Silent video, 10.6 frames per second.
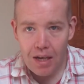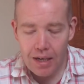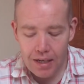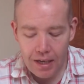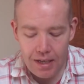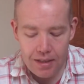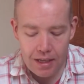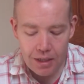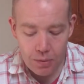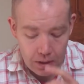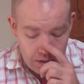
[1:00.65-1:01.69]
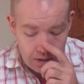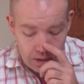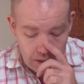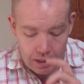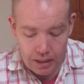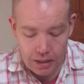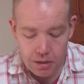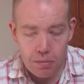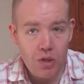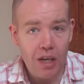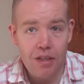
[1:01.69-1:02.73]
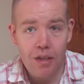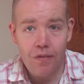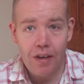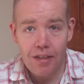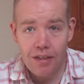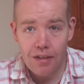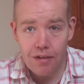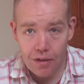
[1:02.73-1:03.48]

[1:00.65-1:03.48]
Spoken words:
Okay, next question, it's JC's Faces.